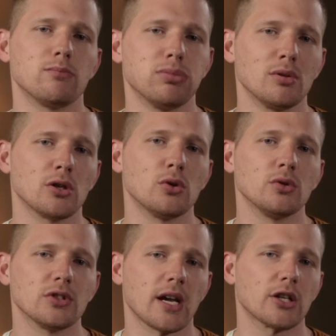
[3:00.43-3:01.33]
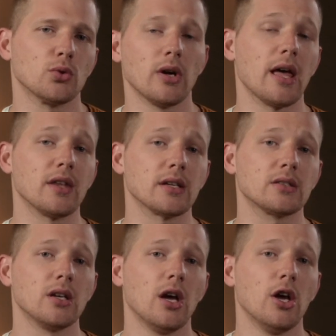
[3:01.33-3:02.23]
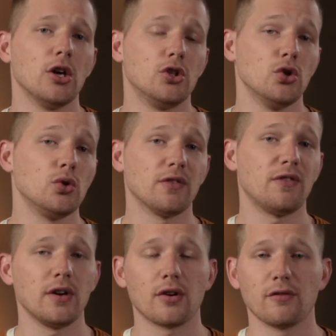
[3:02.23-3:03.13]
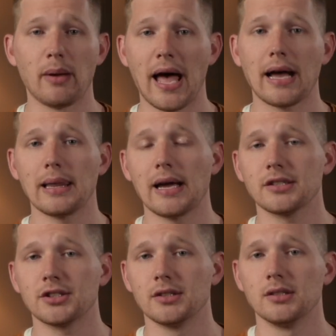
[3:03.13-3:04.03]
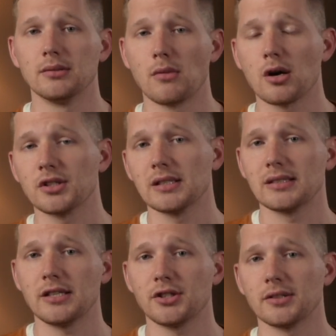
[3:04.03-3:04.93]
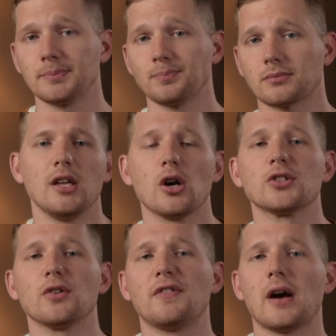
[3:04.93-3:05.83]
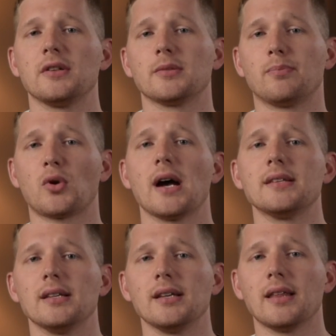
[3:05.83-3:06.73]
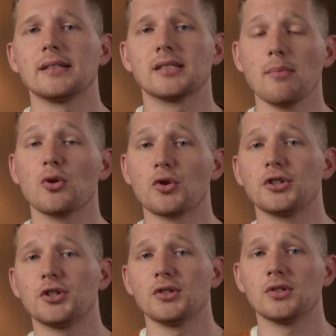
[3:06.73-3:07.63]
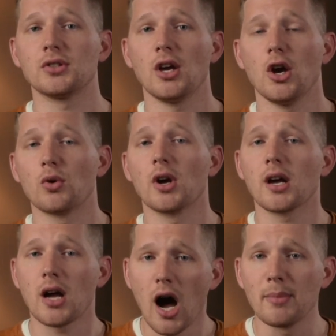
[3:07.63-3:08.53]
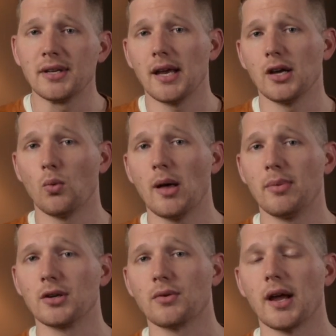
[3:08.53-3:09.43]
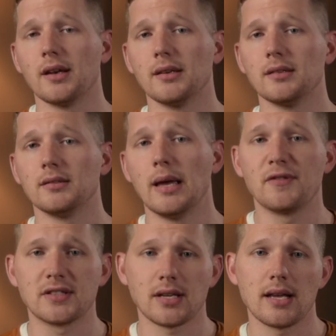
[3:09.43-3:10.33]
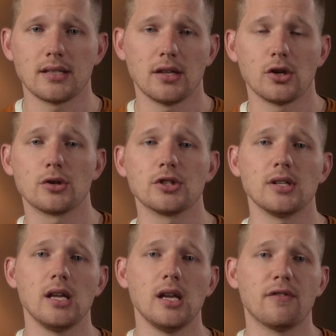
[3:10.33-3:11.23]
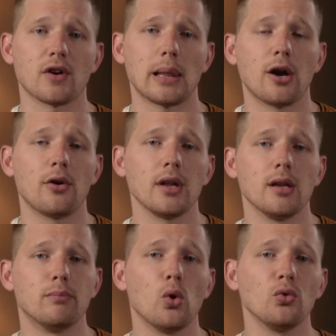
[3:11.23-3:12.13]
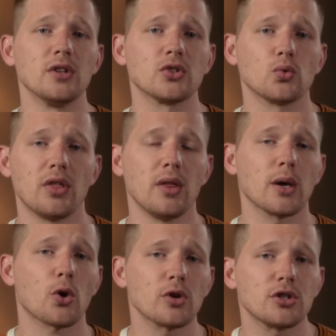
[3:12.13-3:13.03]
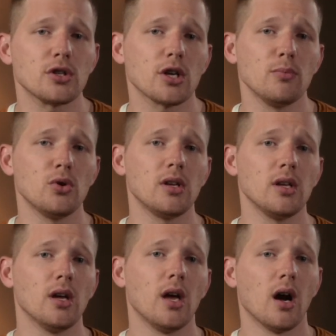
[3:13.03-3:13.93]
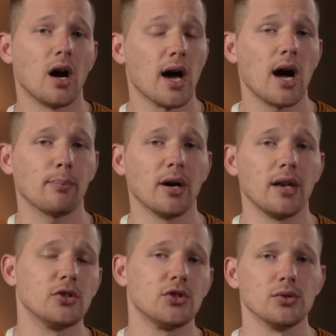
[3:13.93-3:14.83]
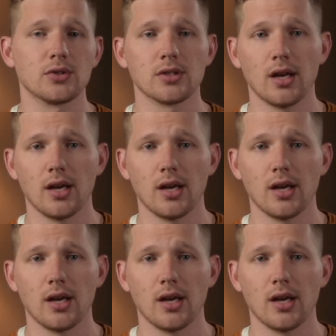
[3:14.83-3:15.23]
biblical sexual ethics due to fear of backlash and marginalization. He also found it surprising that some Christians were accommodating Webb and Grant, emphasizing the urgent need for clarity and boldness within the Christian community on hot button issues.